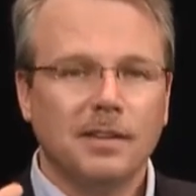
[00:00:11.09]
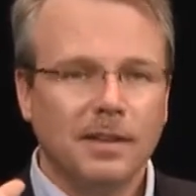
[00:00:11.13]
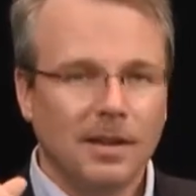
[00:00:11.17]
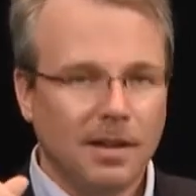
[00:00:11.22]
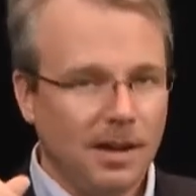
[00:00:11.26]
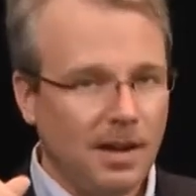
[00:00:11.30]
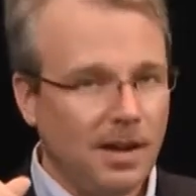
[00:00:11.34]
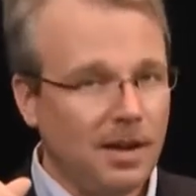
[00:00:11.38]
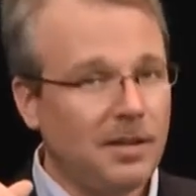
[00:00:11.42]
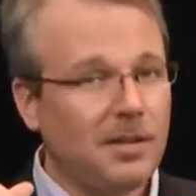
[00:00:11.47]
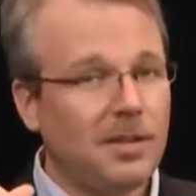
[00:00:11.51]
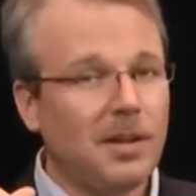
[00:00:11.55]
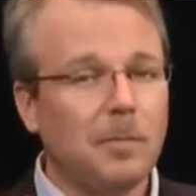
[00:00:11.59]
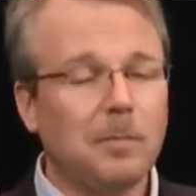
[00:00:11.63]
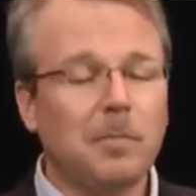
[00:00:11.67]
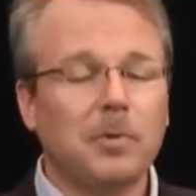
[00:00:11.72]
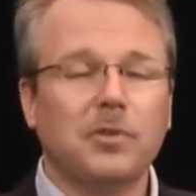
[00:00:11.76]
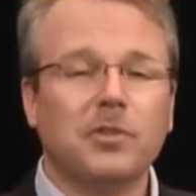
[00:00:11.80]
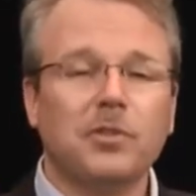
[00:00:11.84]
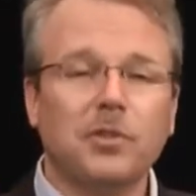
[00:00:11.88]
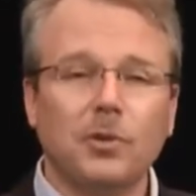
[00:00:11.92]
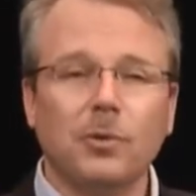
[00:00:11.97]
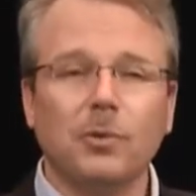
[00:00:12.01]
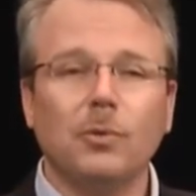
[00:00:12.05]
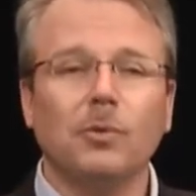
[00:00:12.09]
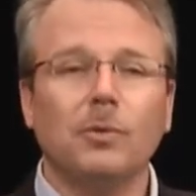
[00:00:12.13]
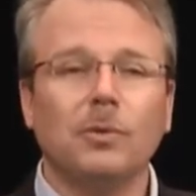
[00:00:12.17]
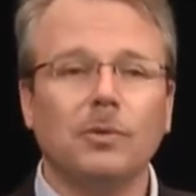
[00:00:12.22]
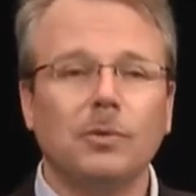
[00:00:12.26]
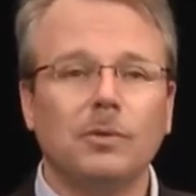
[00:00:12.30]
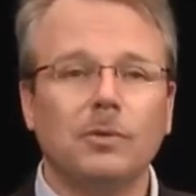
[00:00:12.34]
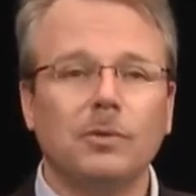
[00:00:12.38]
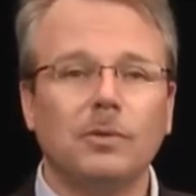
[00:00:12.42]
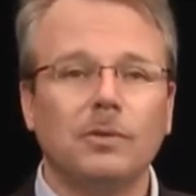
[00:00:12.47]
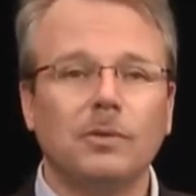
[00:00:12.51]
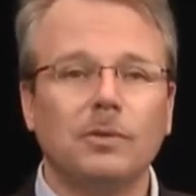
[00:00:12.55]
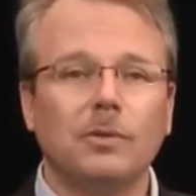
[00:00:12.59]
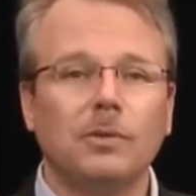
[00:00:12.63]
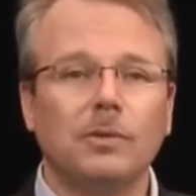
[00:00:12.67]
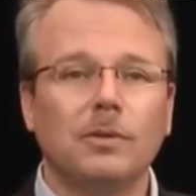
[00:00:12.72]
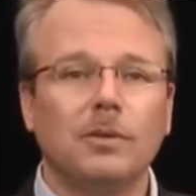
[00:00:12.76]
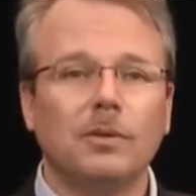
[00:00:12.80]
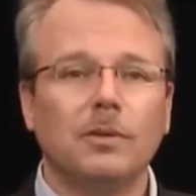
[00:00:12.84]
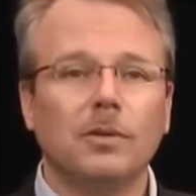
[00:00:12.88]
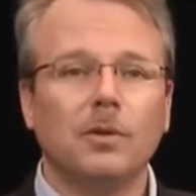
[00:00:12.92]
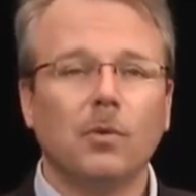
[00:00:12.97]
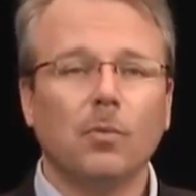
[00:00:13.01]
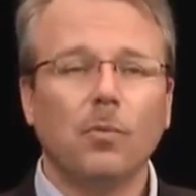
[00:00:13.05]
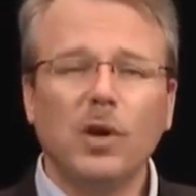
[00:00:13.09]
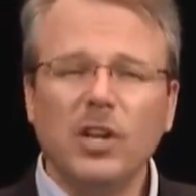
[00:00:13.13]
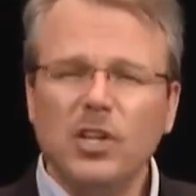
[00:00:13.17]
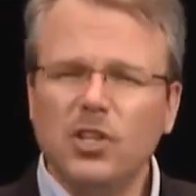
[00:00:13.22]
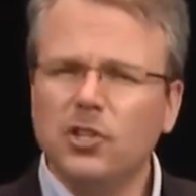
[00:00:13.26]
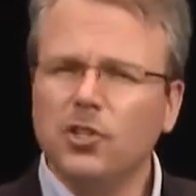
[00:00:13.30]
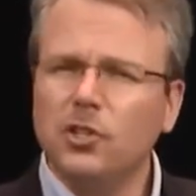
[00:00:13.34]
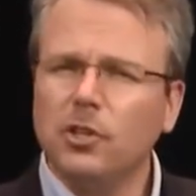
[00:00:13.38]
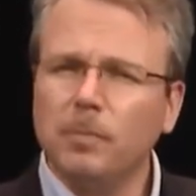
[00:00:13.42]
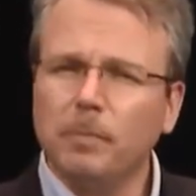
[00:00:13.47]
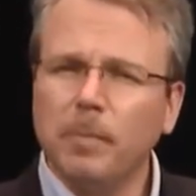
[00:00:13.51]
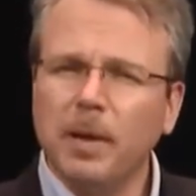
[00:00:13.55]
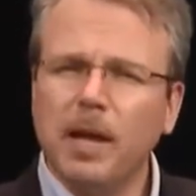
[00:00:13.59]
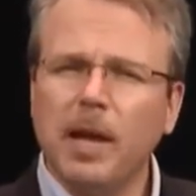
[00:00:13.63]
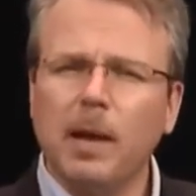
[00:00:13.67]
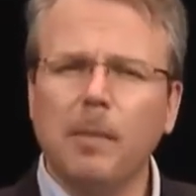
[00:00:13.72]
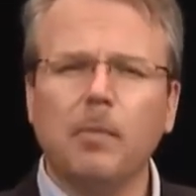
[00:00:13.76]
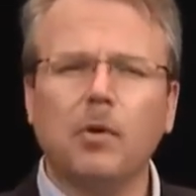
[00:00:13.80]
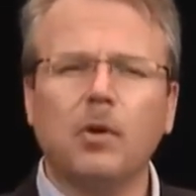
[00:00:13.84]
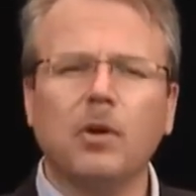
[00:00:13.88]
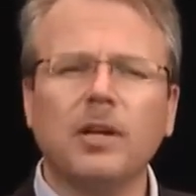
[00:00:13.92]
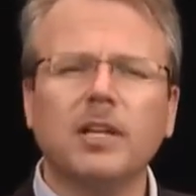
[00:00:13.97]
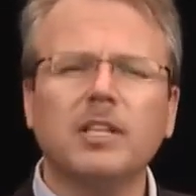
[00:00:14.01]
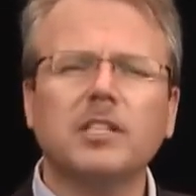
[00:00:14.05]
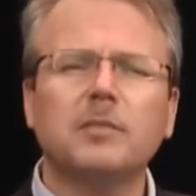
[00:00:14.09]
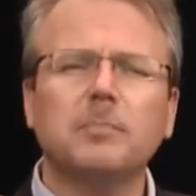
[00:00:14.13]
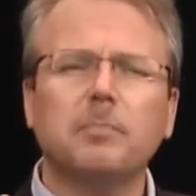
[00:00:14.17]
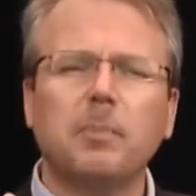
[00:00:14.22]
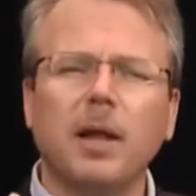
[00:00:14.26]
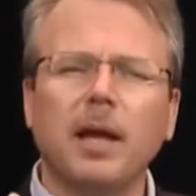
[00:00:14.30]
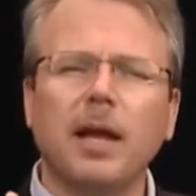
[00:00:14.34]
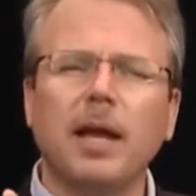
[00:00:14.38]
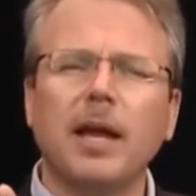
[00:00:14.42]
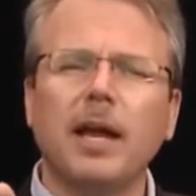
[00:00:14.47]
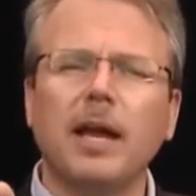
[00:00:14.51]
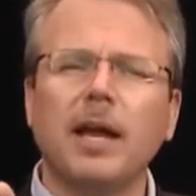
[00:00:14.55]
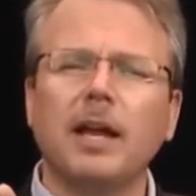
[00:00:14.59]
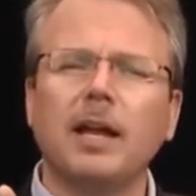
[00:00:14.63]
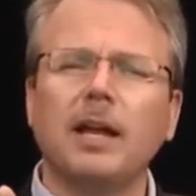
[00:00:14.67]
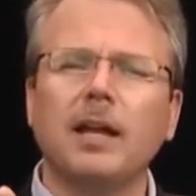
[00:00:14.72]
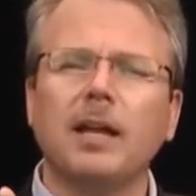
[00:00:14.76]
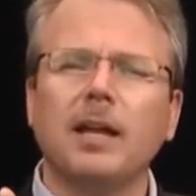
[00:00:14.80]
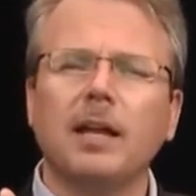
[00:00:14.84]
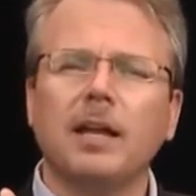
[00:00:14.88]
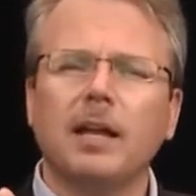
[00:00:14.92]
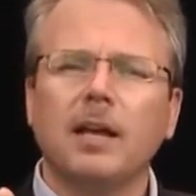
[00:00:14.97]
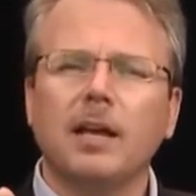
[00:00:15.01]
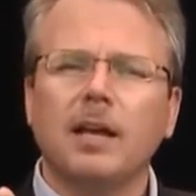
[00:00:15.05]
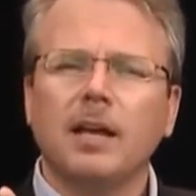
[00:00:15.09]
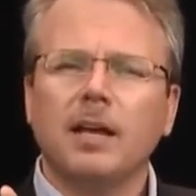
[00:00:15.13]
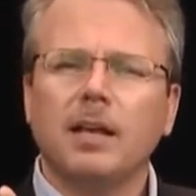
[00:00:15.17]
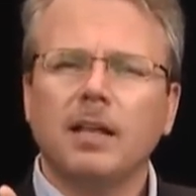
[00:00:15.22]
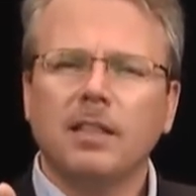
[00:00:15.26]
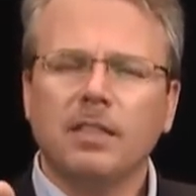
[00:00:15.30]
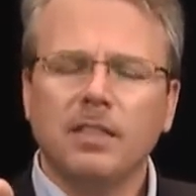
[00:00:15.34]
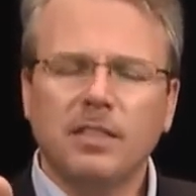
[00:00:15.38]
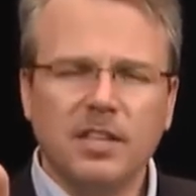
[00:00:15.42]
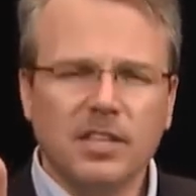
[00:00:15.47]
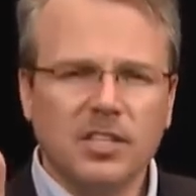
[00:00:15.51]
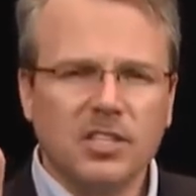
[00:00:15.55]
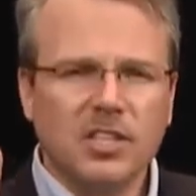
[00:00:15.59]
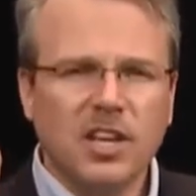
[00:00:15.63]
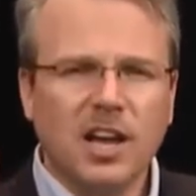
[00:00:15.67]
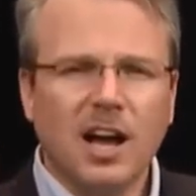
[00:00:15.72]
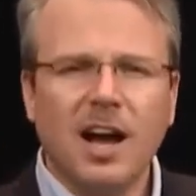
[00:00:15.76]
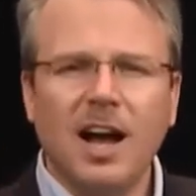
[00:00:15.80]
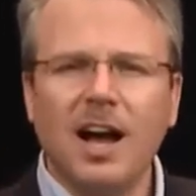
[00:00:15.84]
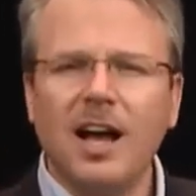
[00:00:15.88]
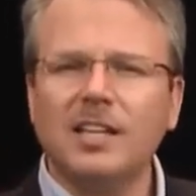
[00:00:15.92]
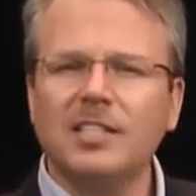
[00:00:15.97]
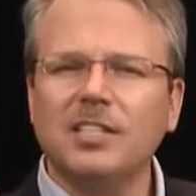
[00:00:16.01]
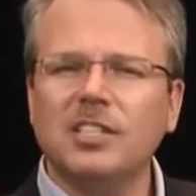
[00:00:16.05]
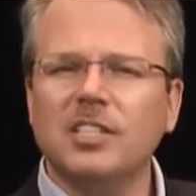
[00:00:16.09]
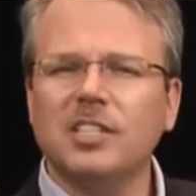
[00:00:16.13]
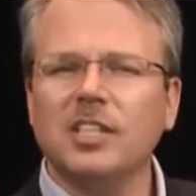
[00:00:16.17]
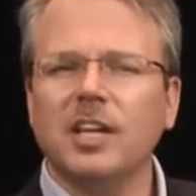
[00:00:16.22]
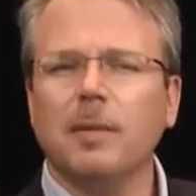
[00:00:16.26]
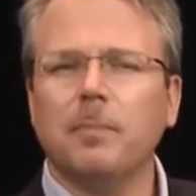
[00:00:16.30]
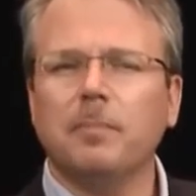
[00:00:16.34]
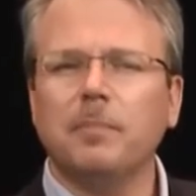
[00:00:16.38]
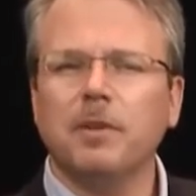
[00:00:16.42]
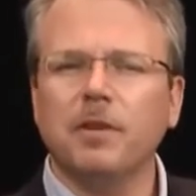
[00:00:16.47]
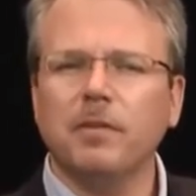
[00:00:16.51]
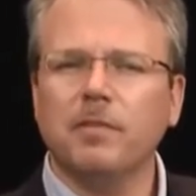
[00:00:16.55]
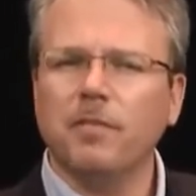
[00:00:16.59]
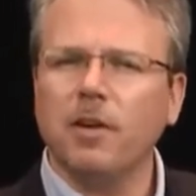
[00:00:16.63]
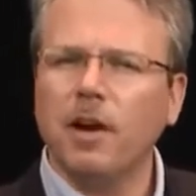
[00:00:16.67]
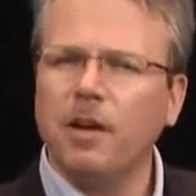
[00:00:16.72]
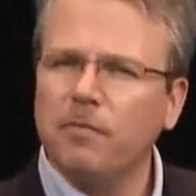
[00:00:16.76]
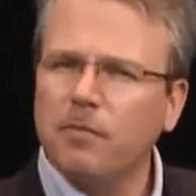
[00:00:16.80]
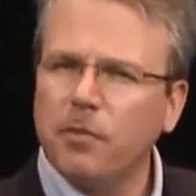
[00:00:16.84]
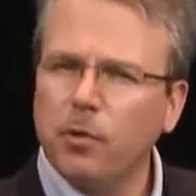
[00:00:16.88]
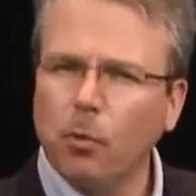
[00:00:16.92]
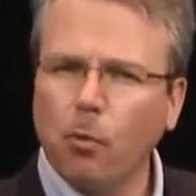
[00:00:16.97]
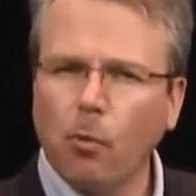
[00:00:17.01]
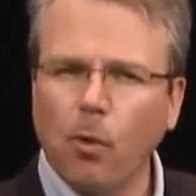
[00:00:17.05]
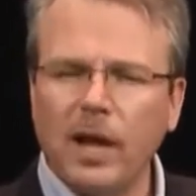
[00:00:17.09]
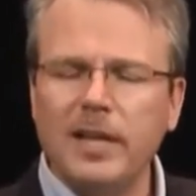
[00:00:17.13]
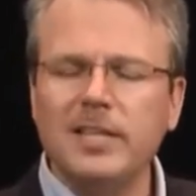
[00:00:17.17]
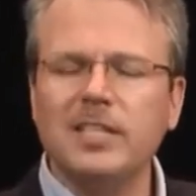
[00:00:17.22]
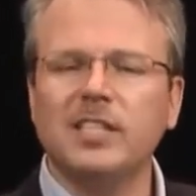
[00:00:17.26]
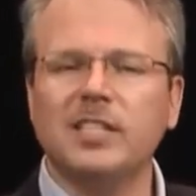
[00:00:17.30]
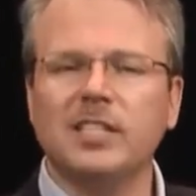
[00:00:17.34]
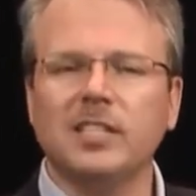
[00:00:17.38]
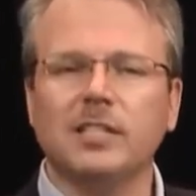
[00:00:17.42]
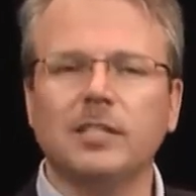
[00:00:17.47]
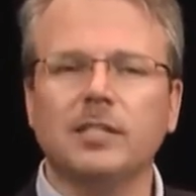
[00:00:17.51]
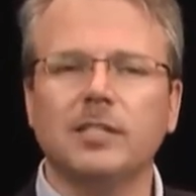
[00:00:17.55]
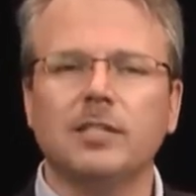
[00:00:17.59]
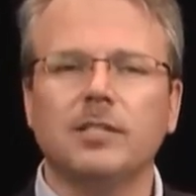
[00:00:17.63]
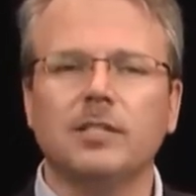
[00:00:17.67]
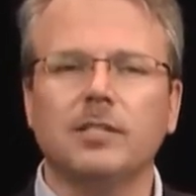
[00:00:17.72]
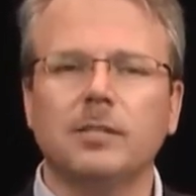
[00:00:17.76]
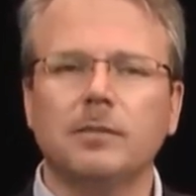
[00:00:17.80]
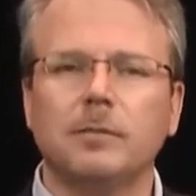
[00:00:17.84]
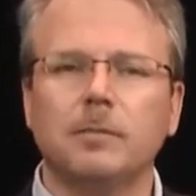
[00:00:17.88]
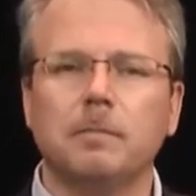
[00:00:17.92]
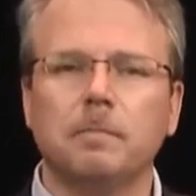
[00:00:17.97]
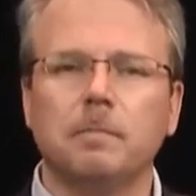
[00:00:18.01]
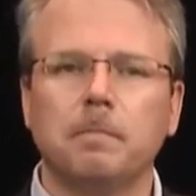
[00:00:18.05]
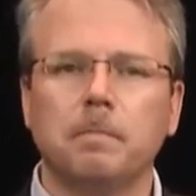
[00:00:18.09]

And number two, we should be able to explain this concept of the races.